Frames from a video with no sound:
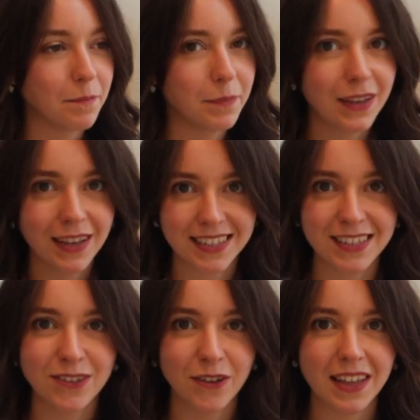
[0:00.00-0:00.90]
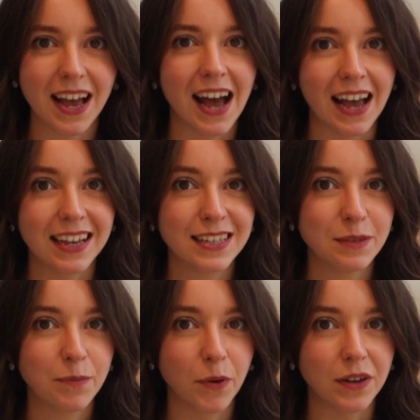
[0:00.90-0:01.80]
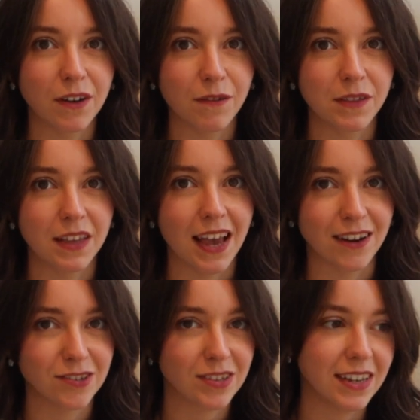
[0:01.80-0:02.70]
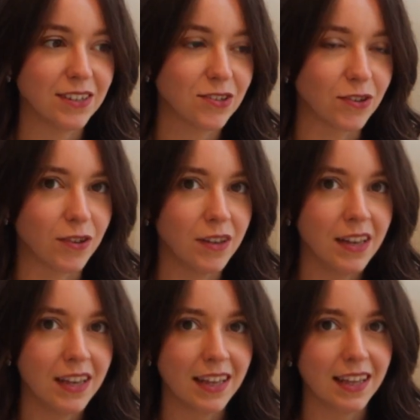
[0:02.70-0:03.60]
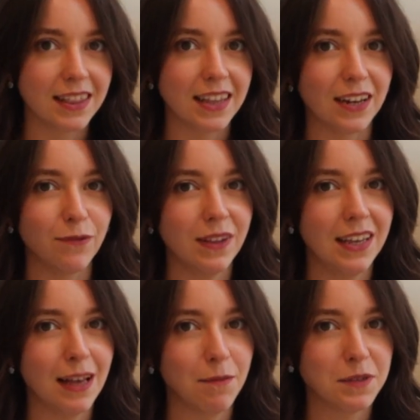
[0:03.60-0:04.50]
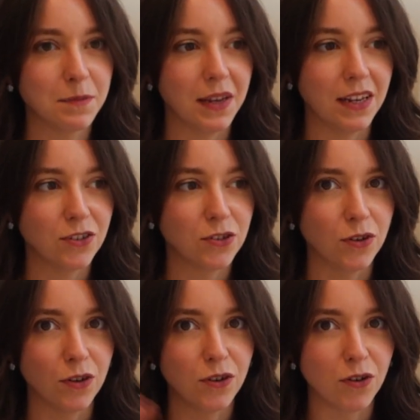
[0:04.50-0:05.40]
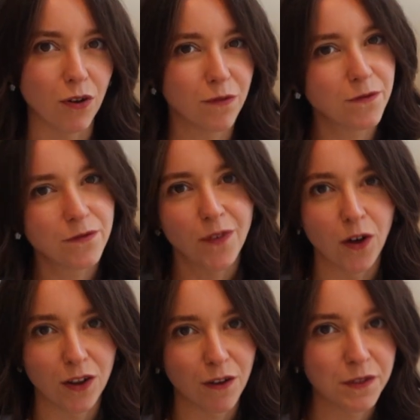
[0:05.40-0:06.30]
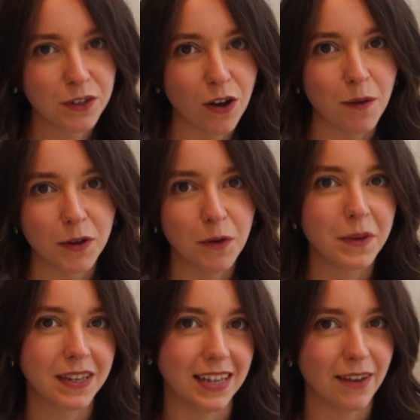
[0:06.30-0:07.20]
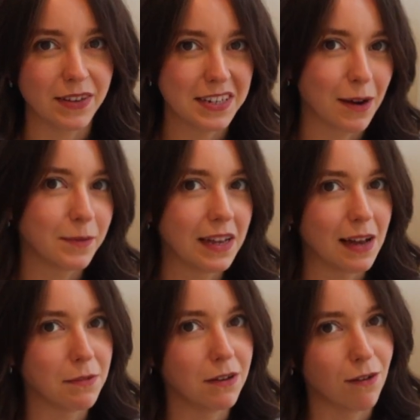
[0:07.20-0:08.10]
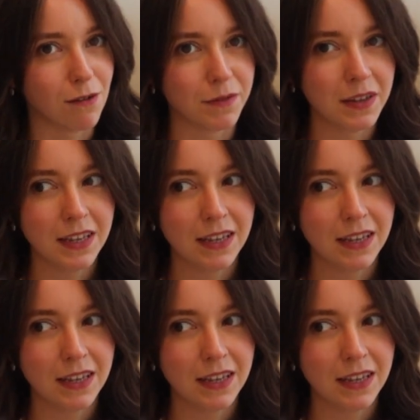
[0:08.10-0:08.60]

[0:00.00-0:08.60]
because it's not the highest point of the exercise too, that it really helps me to not fall off the top note, because I have a terrible habit of